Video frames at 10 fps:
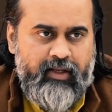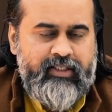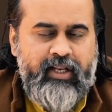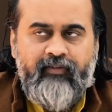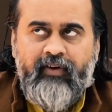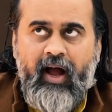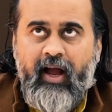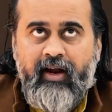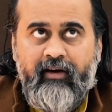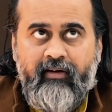is left
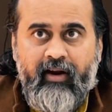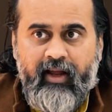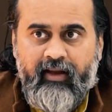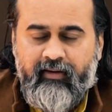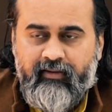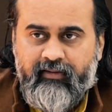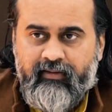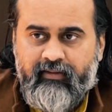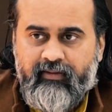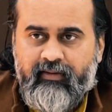high and dry.
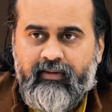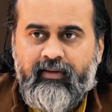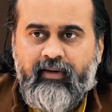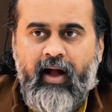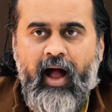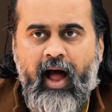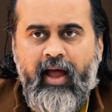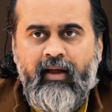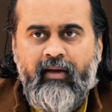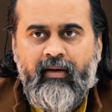
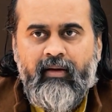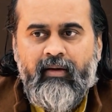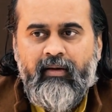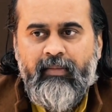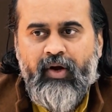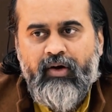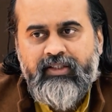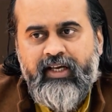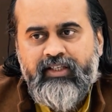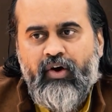High because
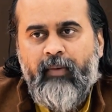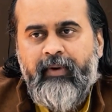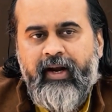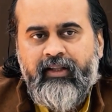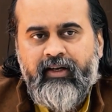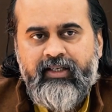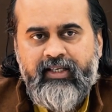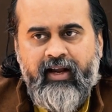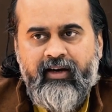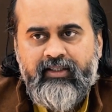he has obtained the
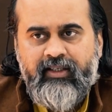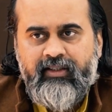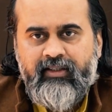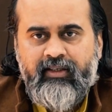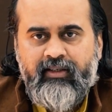desired result.